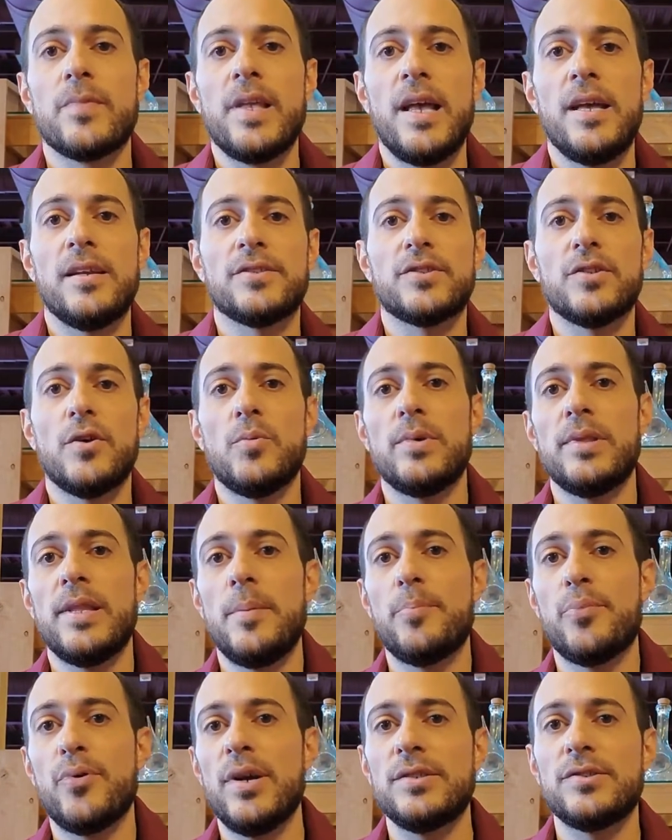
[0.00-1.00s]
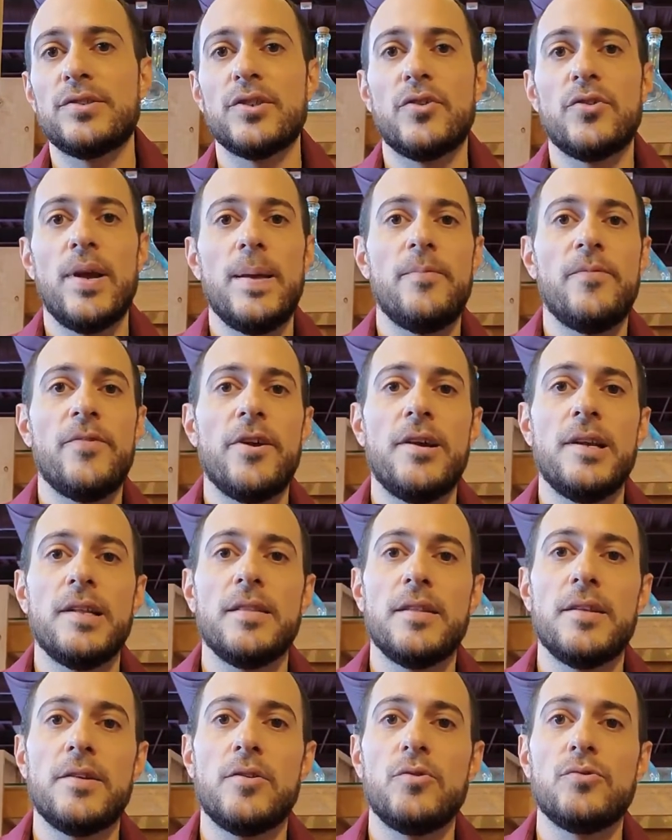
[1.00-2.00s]
And so when they press the grape, very
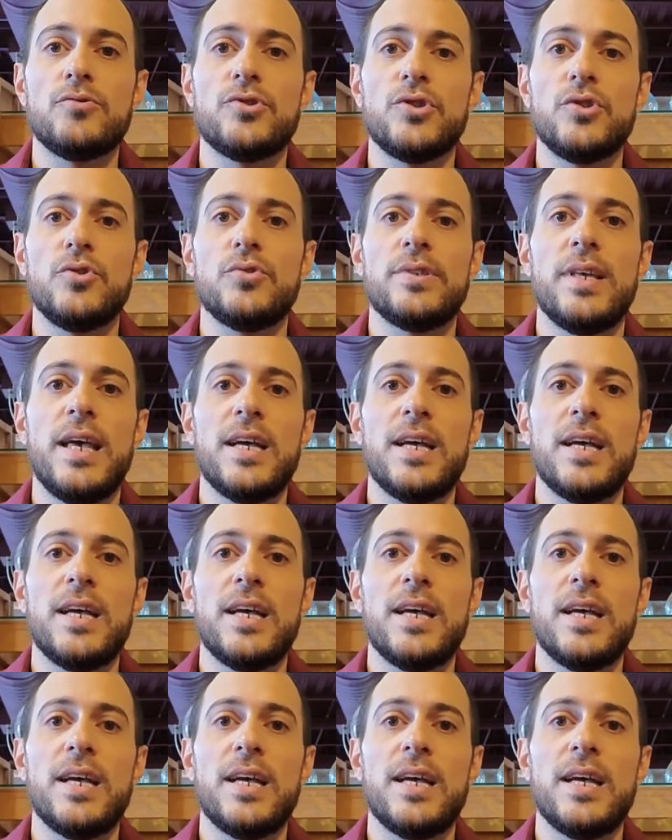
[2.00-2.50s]
little juice